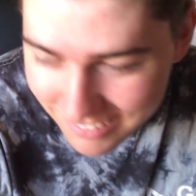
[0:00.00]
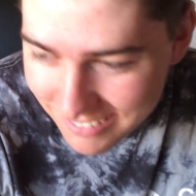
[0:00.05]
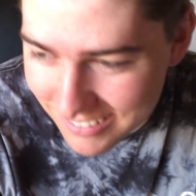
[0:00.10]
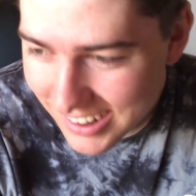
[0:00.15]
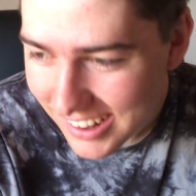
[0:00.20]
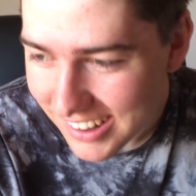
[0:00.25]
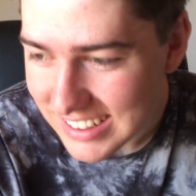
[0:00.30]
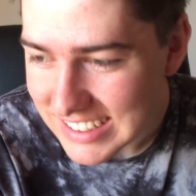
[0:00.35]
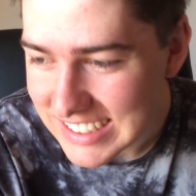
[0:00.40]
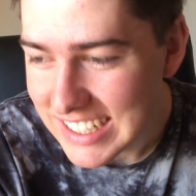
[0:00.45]

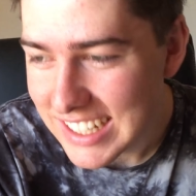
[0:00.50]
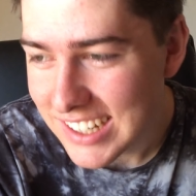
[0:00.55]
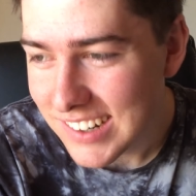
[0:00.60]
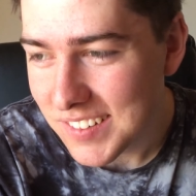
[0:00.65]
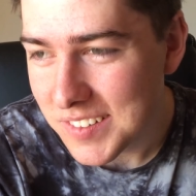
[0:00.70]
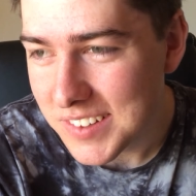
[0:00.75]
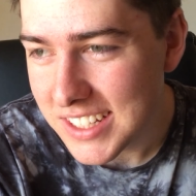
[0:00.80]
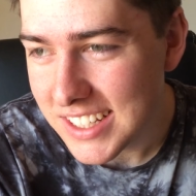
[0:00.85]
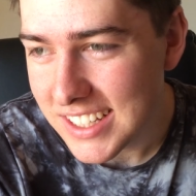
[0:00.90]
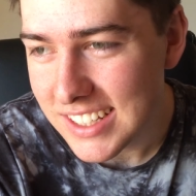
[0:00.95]
well,
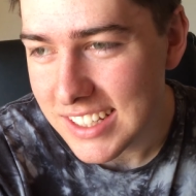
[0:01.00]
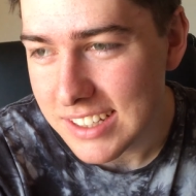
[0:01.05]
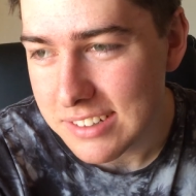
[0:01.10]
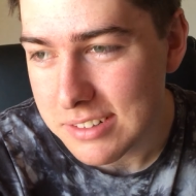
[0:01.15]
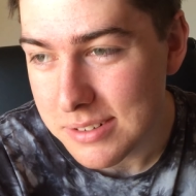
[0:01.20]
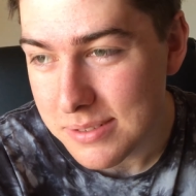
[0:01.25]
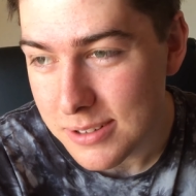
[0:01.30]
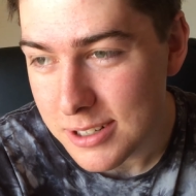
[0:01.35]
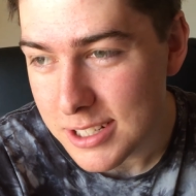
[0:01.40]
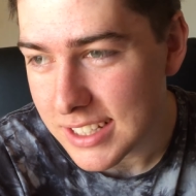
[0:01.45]
we
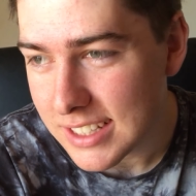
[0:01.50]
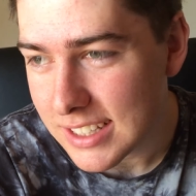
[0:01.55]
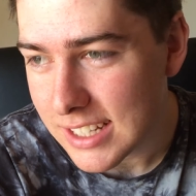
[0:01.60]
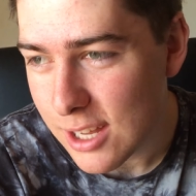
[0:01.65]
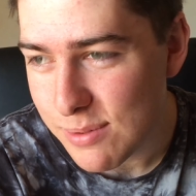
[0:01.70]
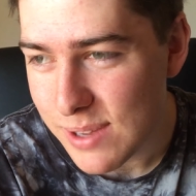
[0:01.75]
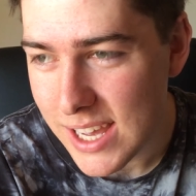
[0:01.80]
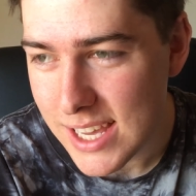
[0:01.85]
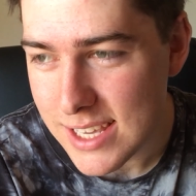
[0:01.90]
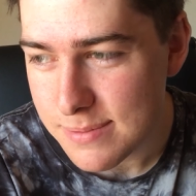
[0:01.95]
were in the
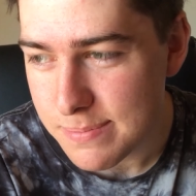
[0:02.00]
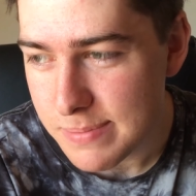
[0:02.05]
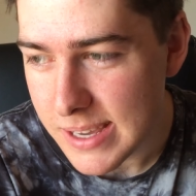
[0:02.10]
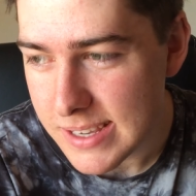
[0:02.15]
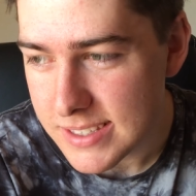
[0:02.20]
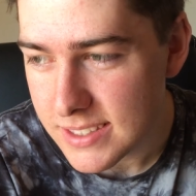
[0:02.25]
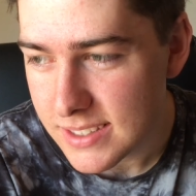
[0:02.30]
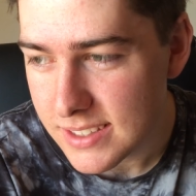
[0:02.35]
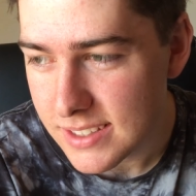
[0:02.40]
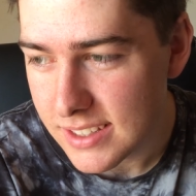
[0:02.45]
clubhouse,
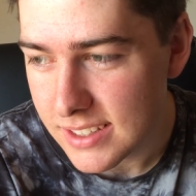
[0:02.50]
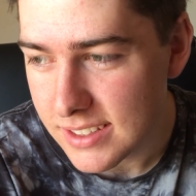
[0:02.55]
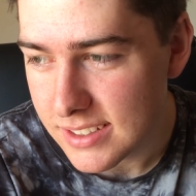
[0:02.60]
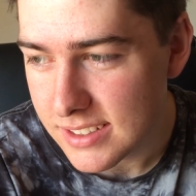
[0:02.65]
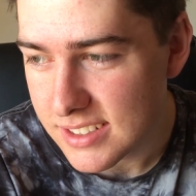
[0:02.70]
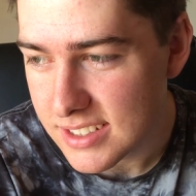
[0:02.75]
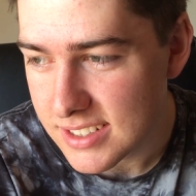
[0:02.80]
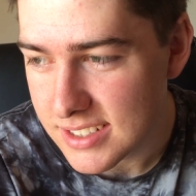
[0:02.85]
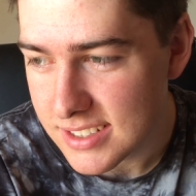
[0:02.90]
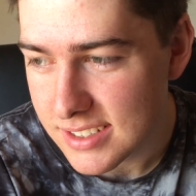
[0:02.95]
basically
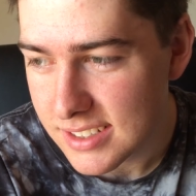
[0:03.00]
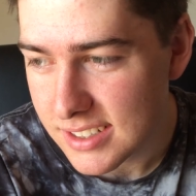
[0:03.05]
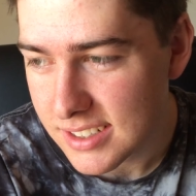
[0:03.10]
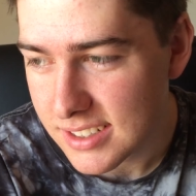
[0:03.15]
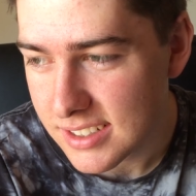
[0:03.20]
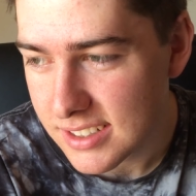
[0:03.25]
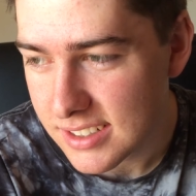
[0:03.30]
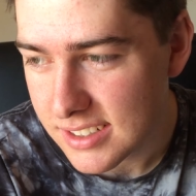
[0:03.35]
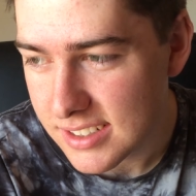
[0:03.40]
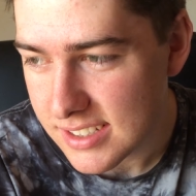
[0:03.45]
just
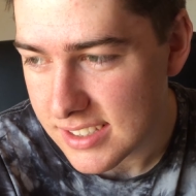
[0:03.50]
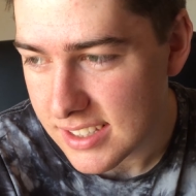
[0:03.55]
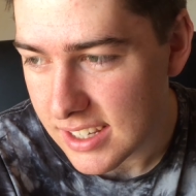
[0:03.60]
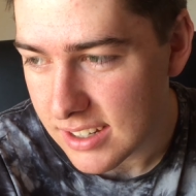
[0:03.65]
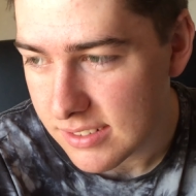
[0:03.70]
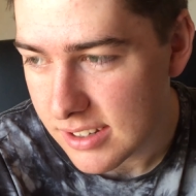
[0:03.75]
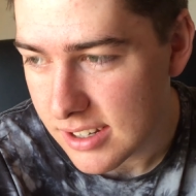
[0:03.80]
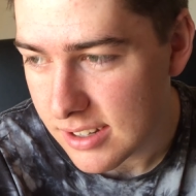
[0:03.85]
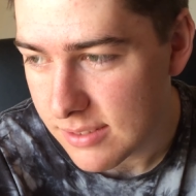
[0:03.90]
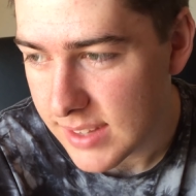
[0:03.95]

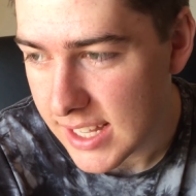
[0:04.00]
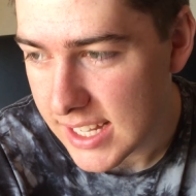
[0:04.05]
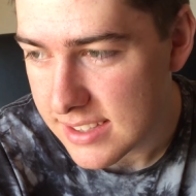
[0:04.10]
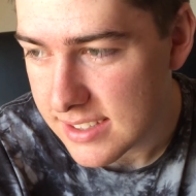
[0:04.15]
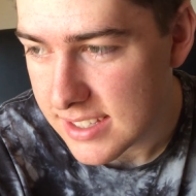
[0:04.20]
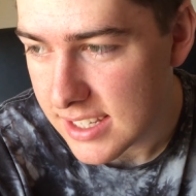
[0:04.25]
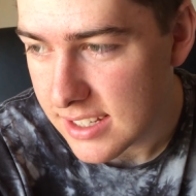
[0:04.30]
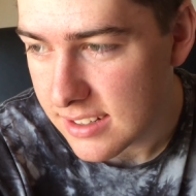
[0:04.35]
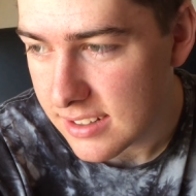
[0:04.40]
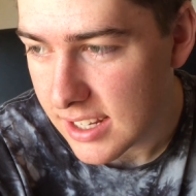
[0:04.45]
like, well,
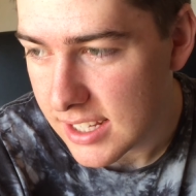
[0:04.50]
that's it.